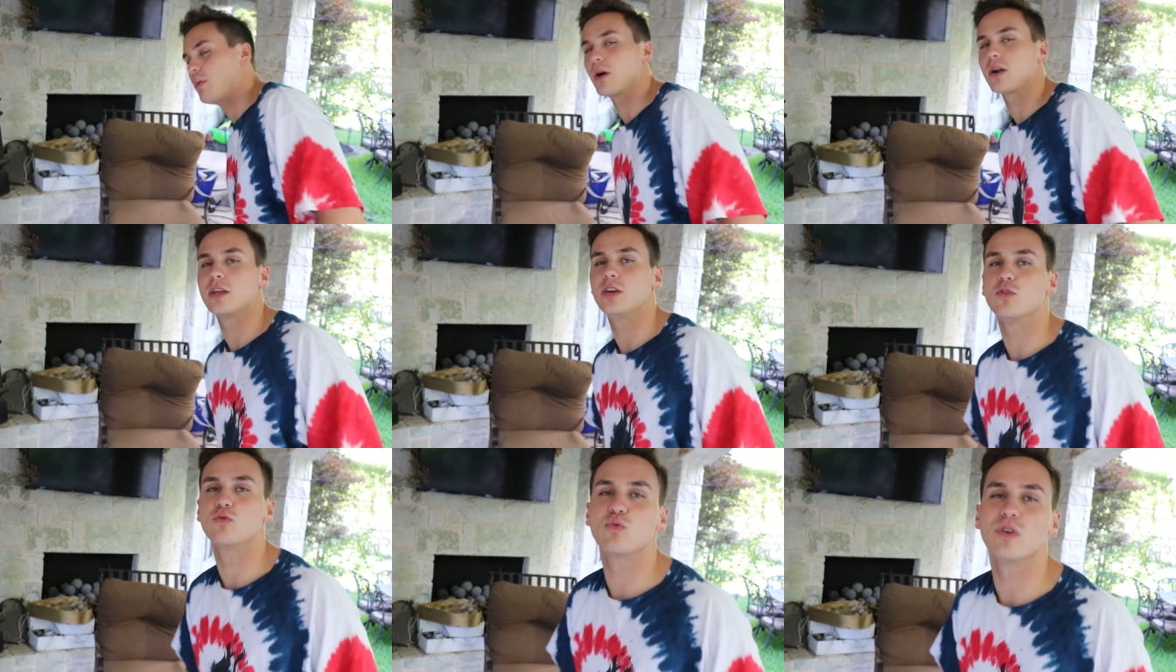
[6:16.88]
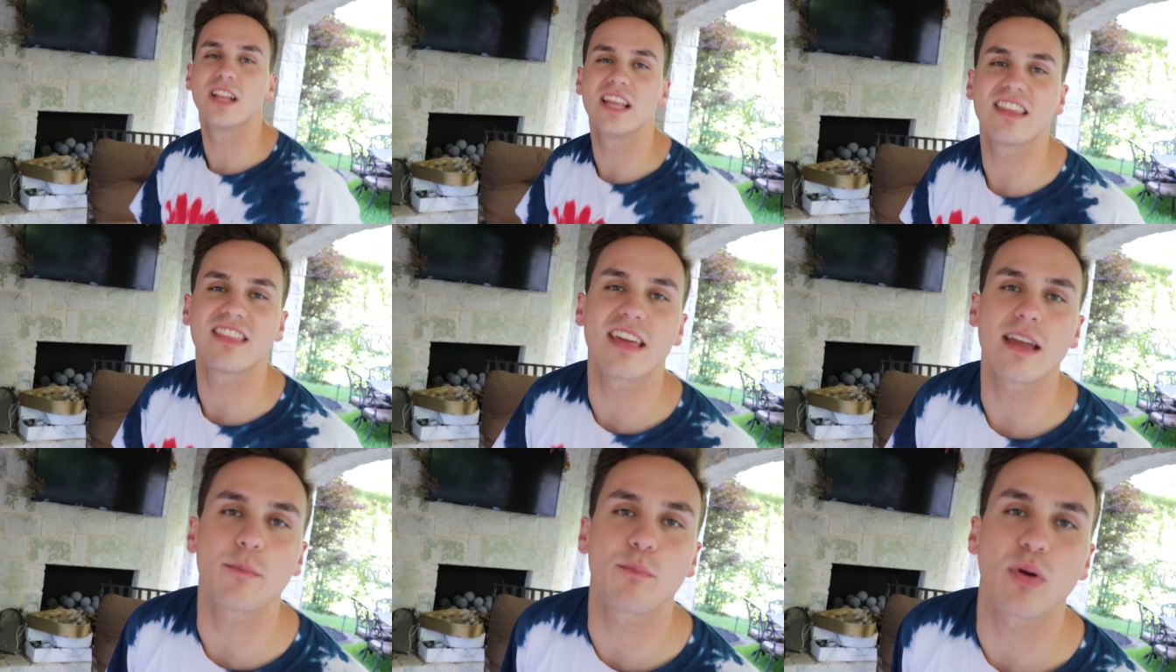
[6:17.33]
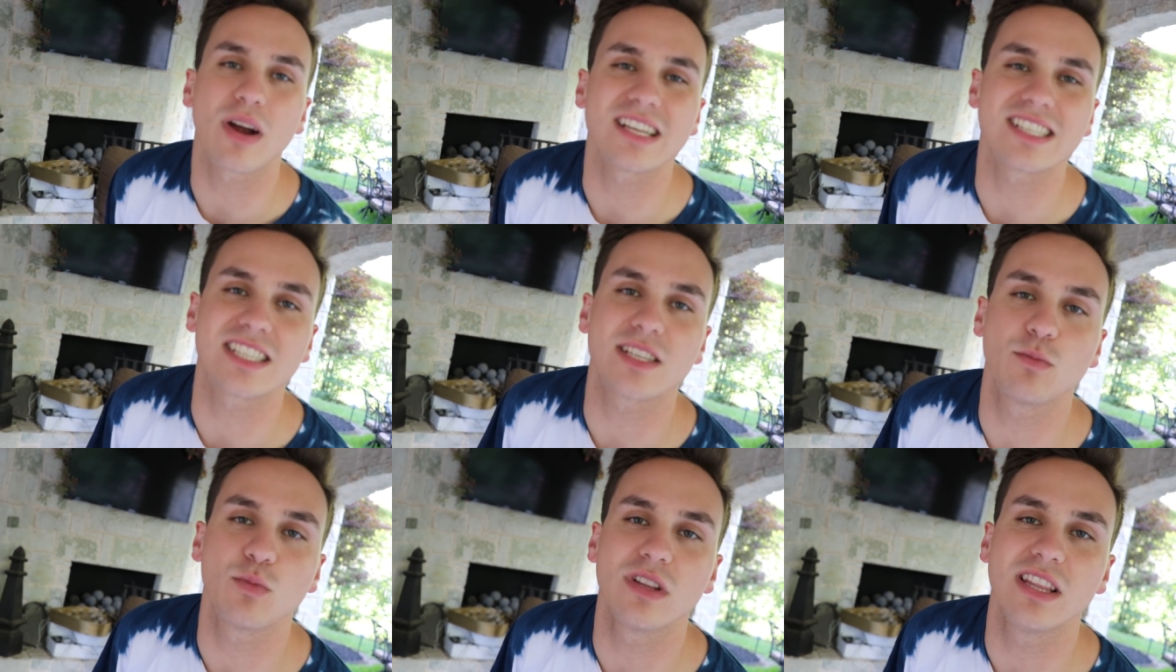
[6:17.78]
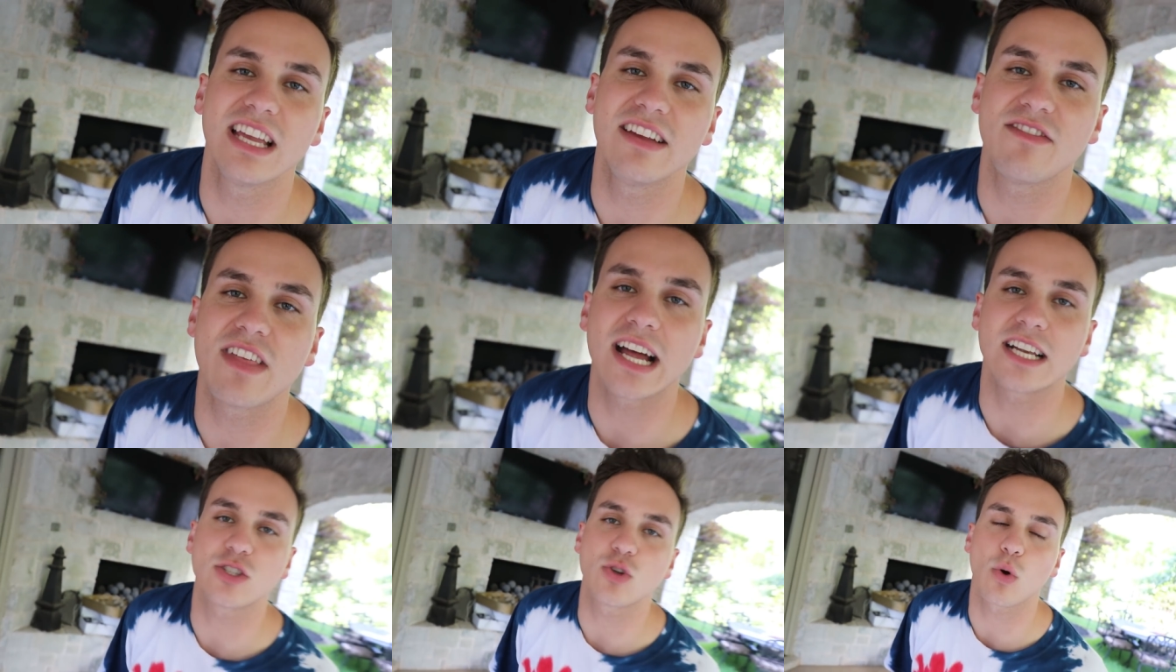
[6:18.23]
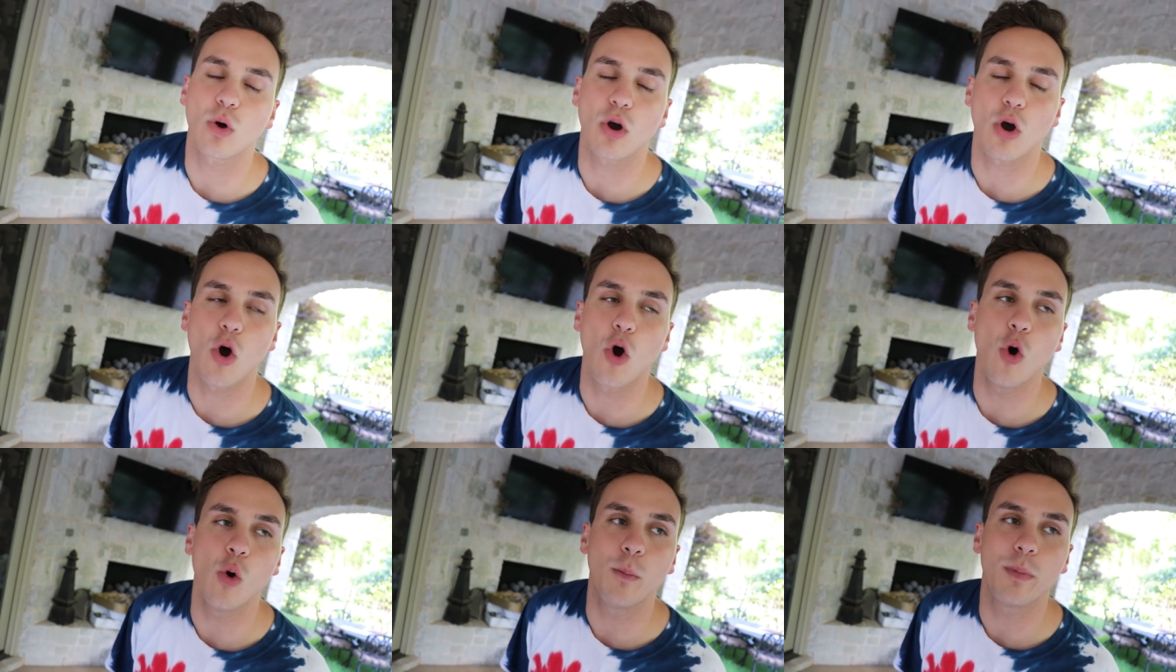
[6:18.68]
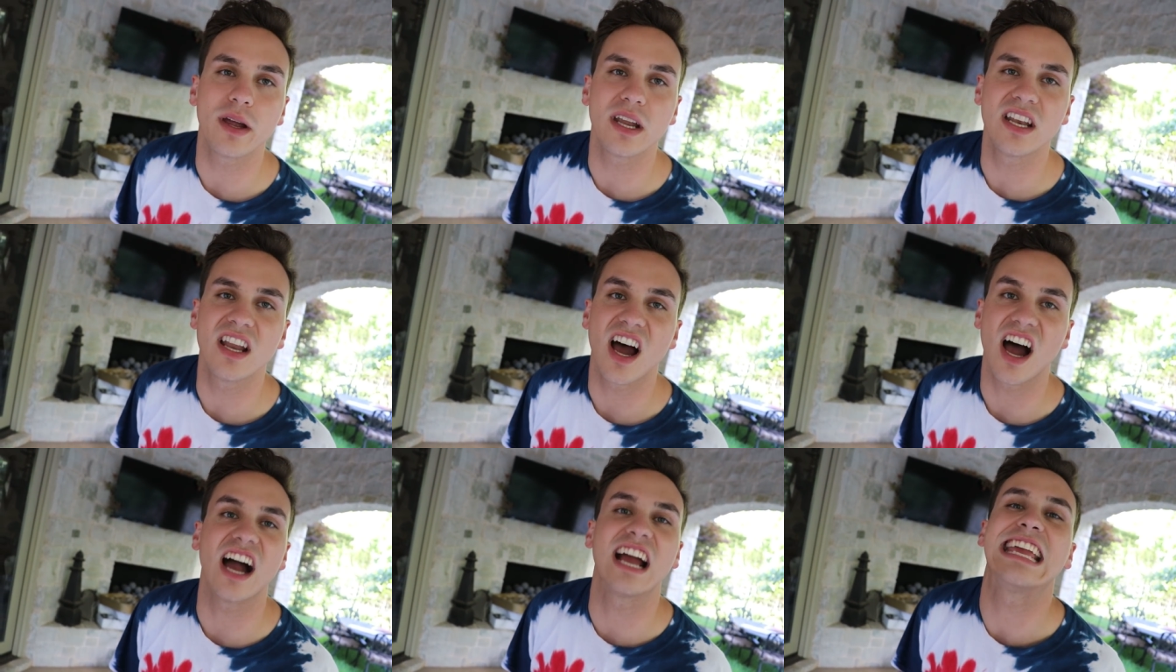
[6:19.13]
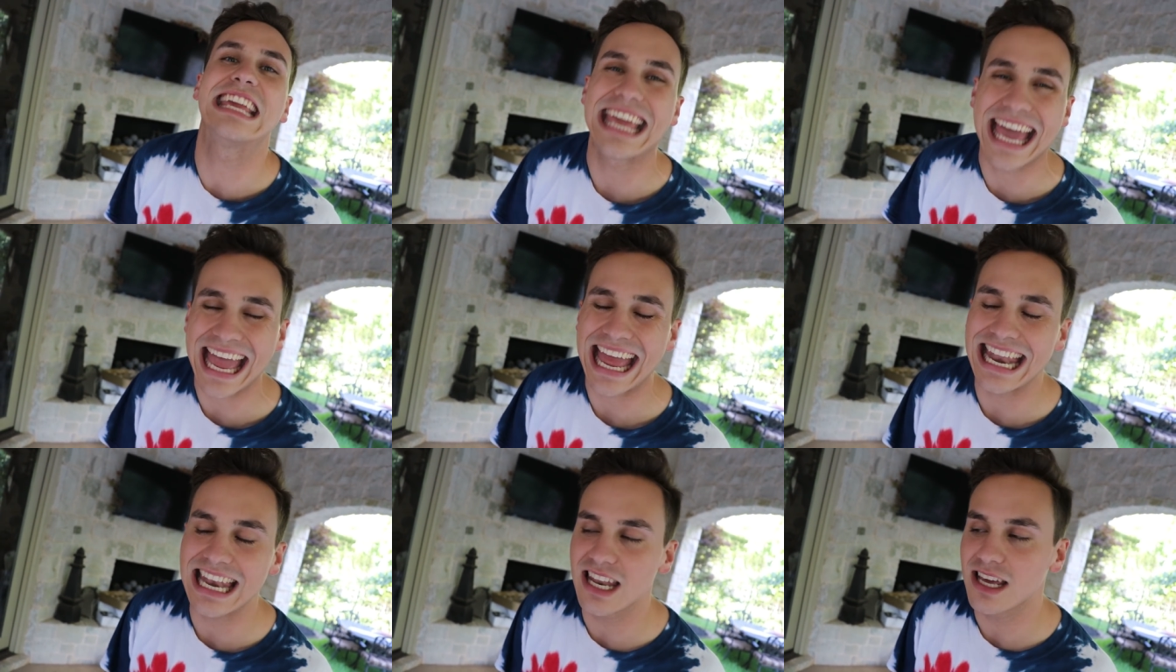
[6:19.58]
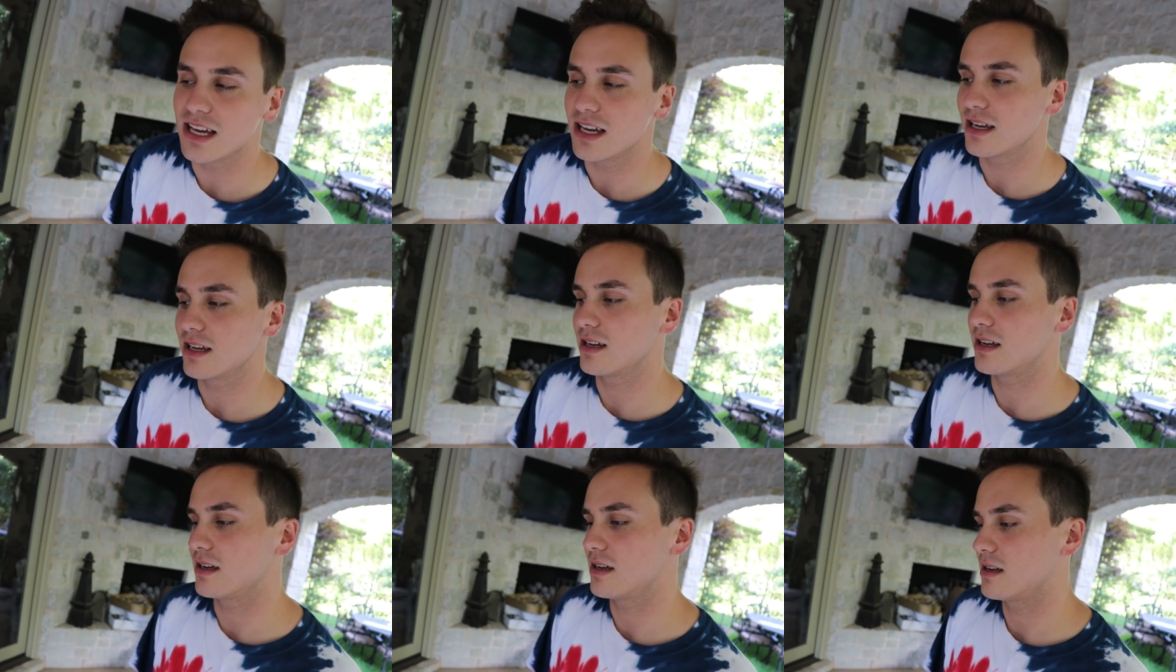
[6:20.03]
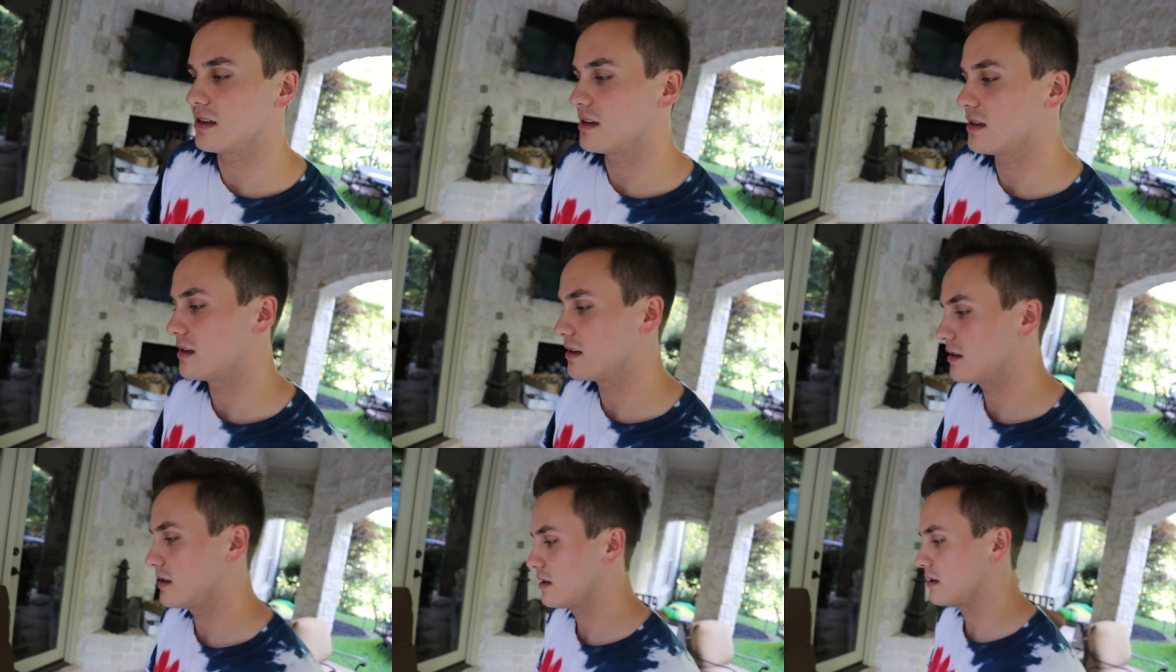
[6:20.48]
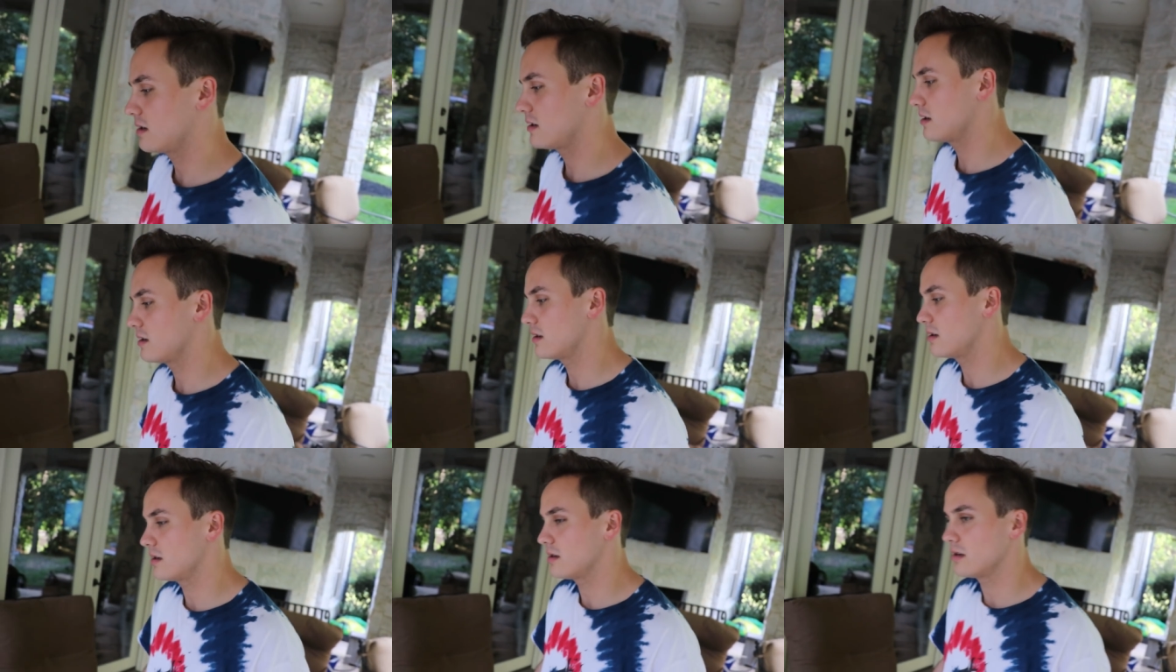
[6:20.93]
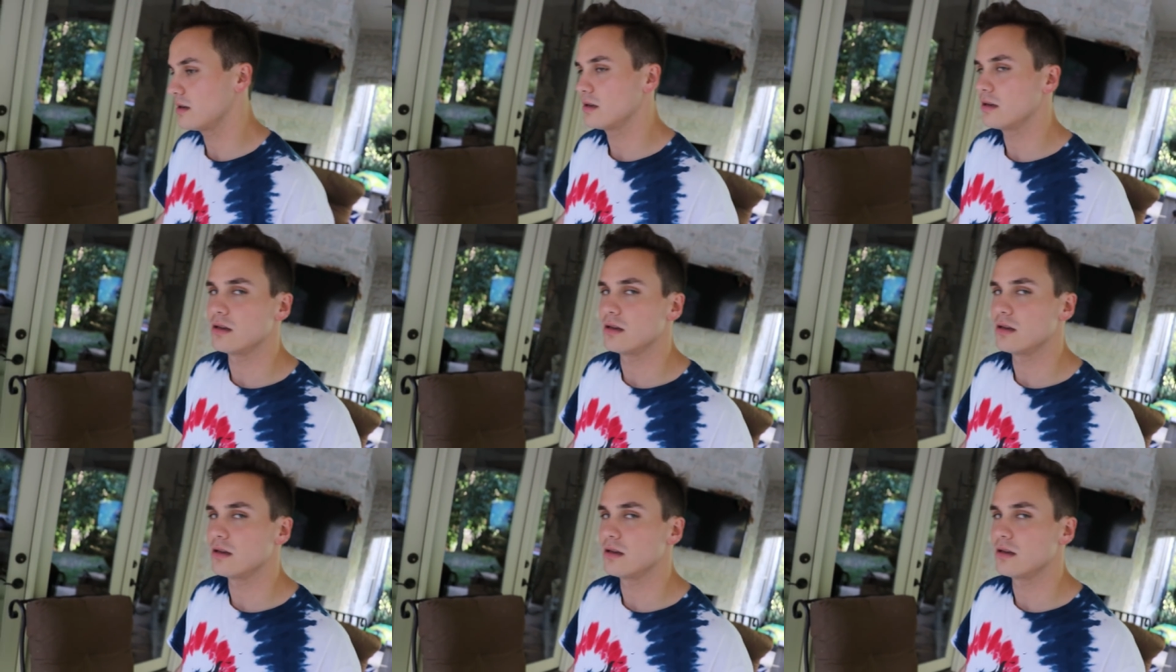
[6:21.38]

Barney, you really think Preston would leave that door open again? Well, he's been stupid enough to do it so